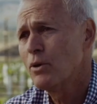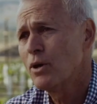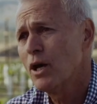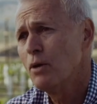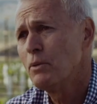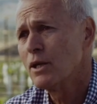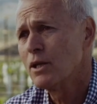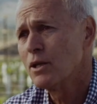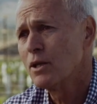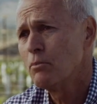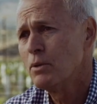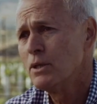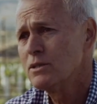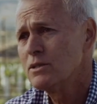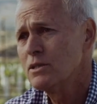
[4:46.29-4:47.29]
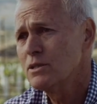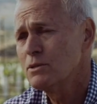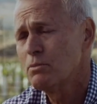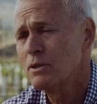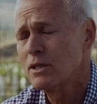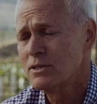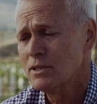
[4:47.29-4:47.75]
people coming into the
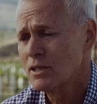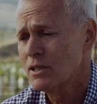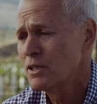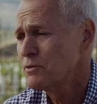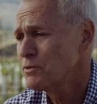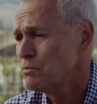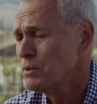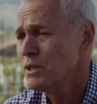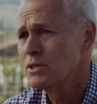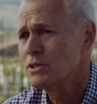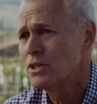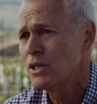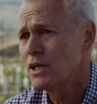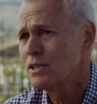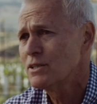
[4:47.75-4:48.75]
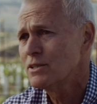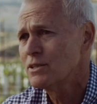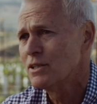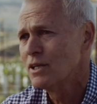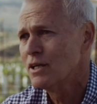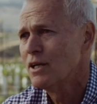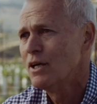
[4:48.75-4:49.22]
business because it gives me a chance
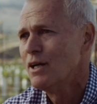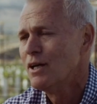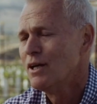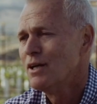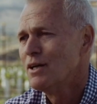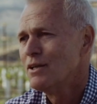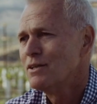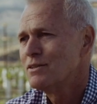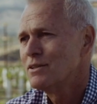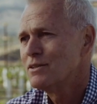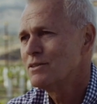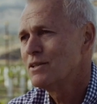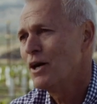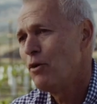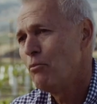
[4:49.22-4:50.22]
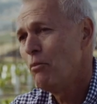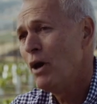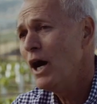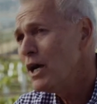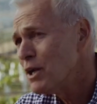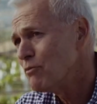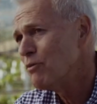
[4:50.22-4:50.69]
to tell
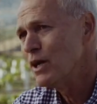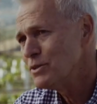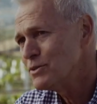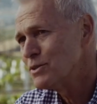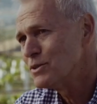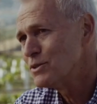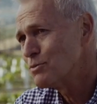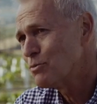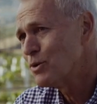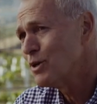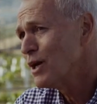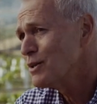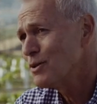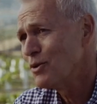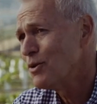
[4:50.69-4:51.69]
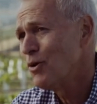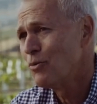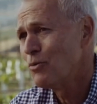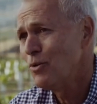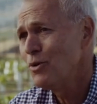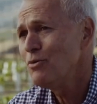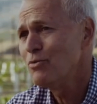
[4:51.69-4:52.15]
my investors we're not the
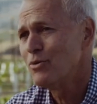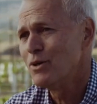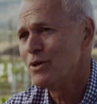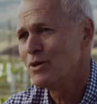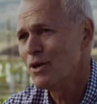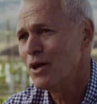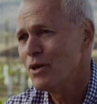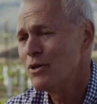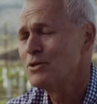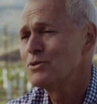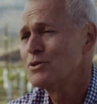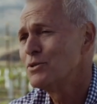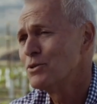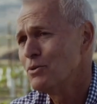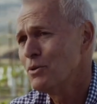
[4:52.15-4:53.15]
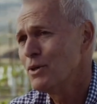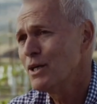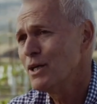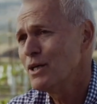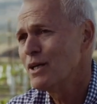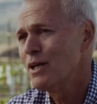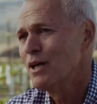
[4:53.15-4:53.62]
lone wolf here. Others are doing